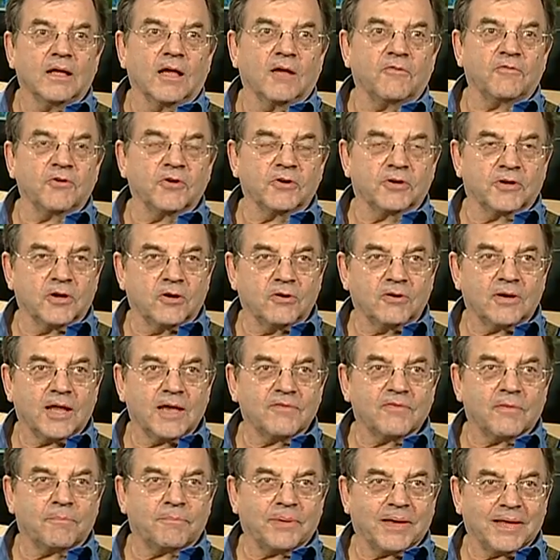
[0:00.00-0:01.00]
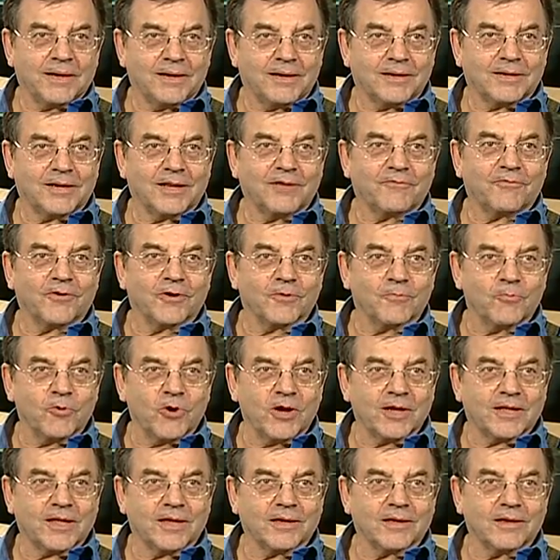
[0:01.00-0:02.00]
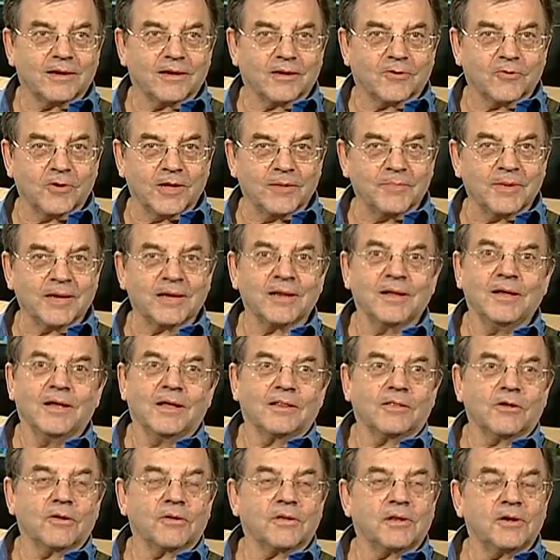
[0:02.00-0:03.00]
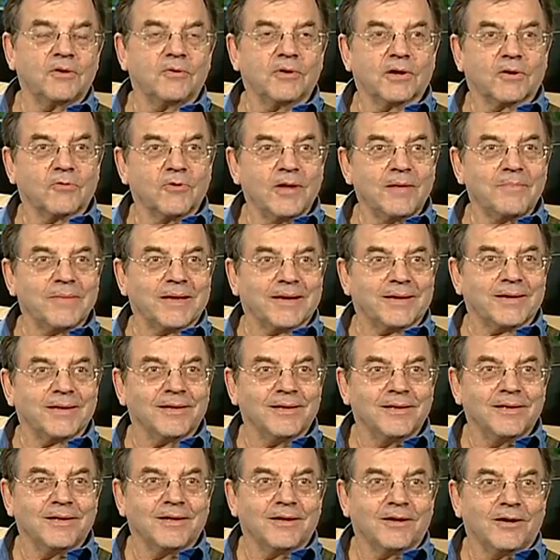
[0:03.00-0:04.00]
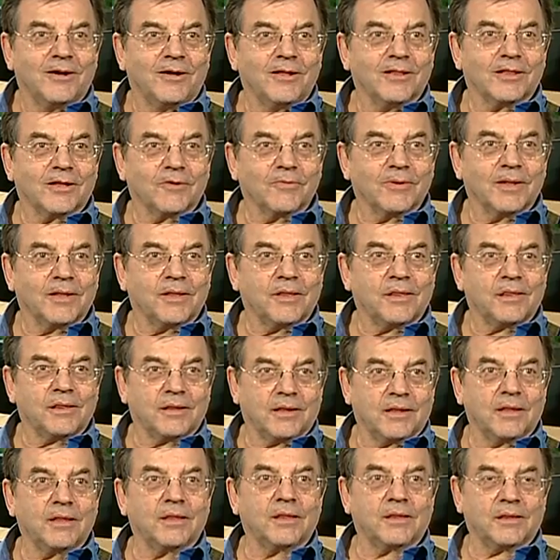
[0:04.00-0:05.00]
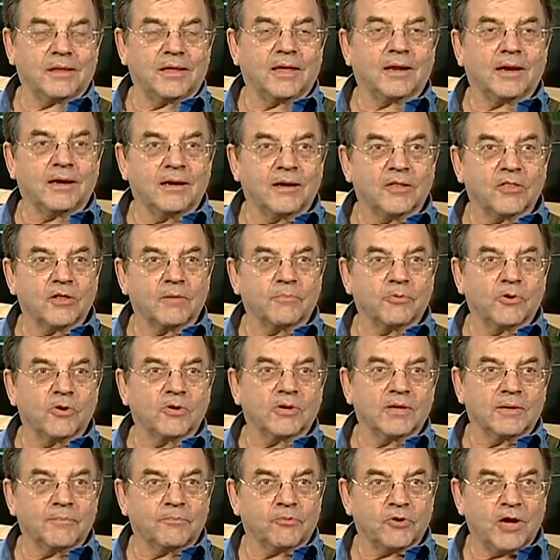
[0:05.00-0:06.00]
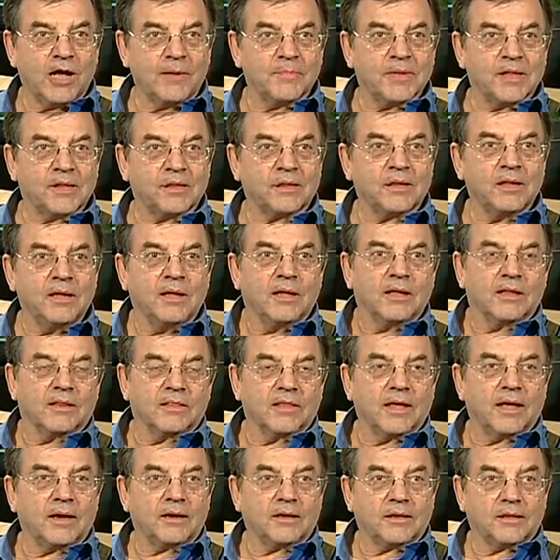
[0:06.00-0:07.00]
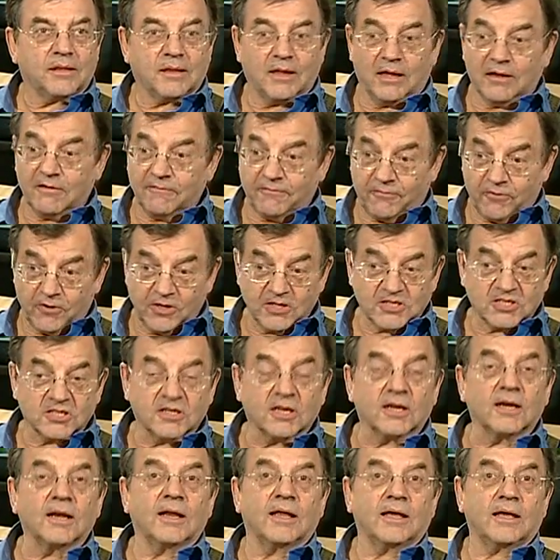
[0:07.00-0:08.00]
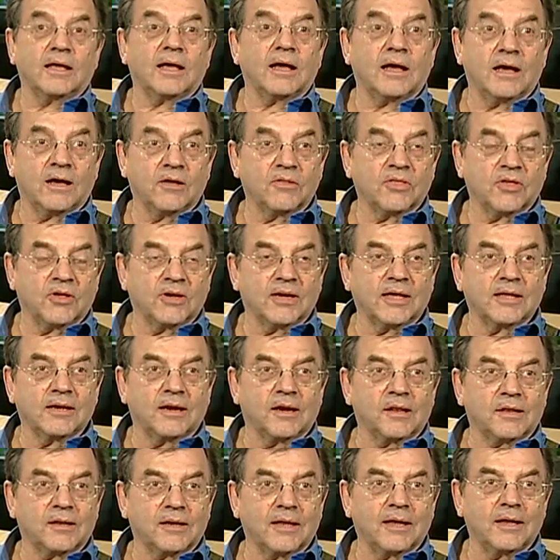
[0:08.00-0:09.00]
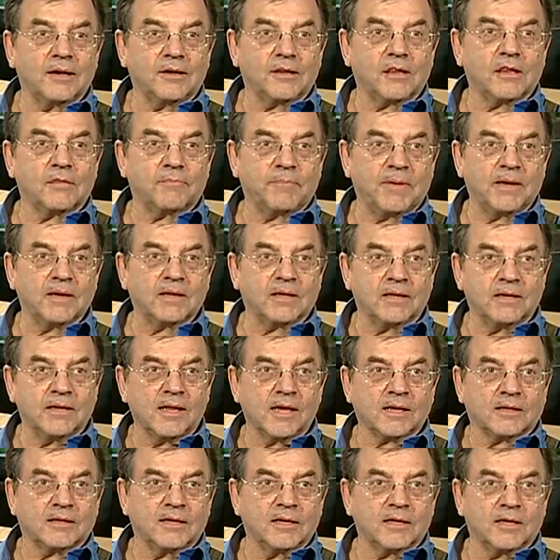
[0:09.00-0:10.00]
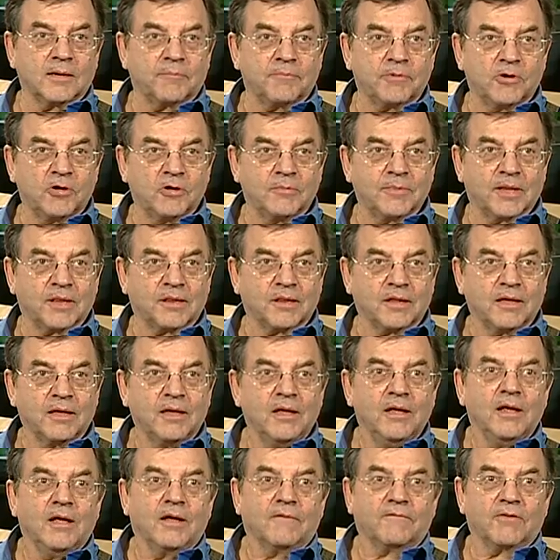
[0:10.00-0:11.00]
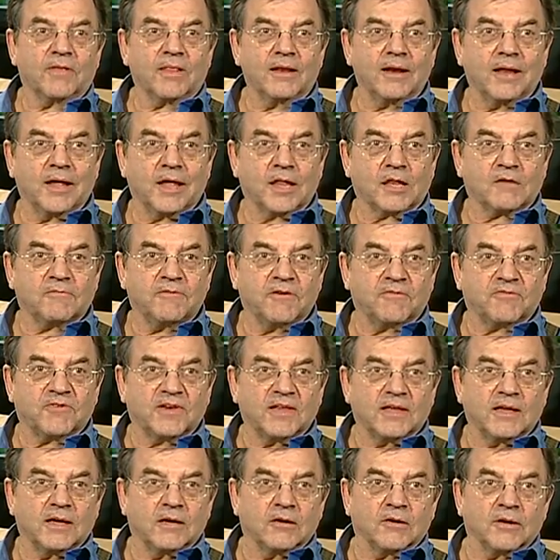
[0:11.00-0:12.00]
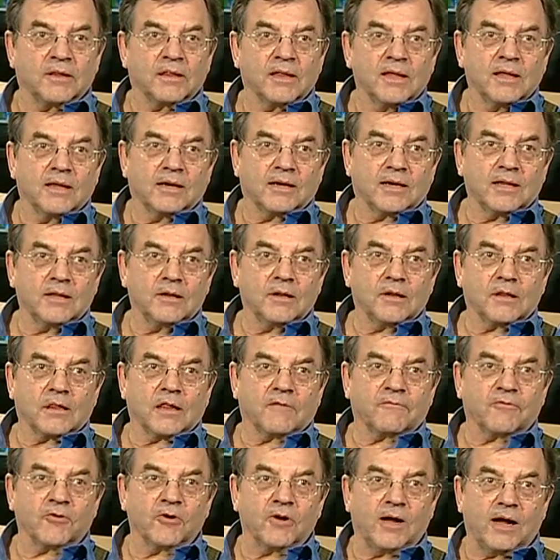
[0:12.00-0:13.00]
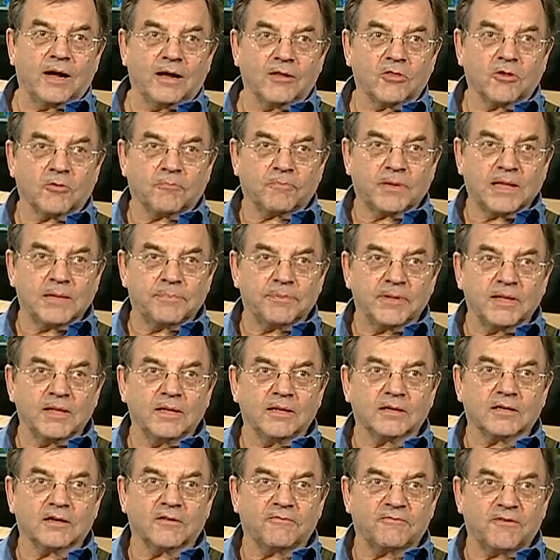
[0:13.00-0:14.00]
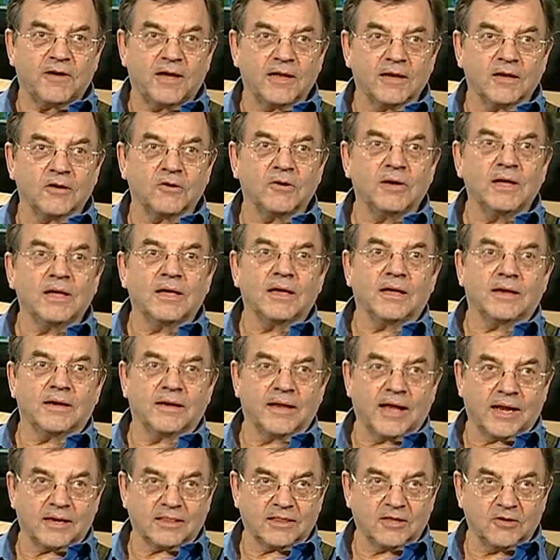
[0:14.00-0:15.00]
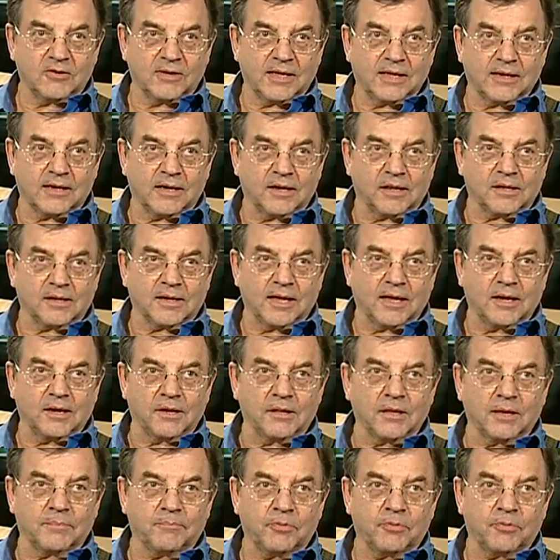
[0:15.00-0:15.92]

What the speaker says: If you don't have a penalty for breaking an agreement, there is no agreement. All there is yet another broken promise. That's unfortunately how the United States has been conducting diplomacy for the last 50 years. Deals are for other people to follow, not the United States.